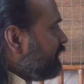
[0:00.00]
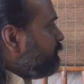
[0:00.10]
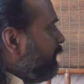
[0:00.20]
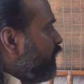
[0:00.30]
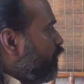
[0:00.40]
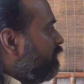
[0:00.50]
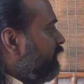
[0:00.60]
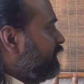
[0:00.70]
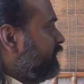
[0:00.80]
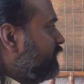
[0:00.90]
as per
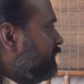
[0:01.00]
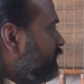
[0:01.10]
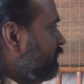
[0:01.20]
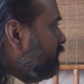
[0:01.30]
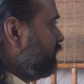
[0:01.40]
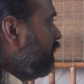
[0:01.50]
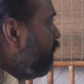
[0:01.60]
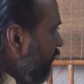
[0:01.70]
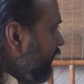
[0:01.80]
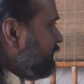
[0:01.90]
your wish.
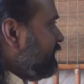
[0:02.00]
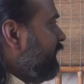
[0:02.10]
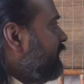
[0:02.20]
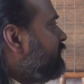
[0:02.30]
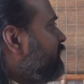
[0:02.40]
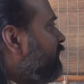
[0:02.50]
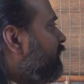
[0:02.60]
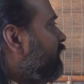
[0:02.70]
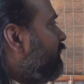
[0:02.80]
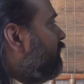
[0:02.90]
Faith says,
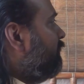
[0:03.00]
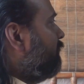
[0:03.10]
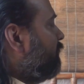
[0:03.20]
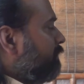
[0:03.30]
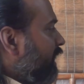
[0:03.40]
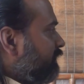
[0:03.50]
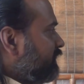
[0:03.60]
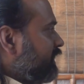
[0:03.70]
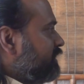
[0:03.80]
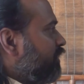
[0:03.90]

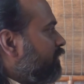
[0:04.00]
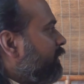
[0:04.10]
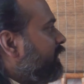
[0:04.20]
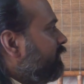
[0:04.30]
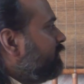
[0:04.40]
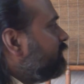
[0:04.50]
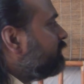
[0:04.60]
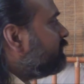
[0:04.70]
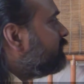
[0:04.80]
my wish does not matter.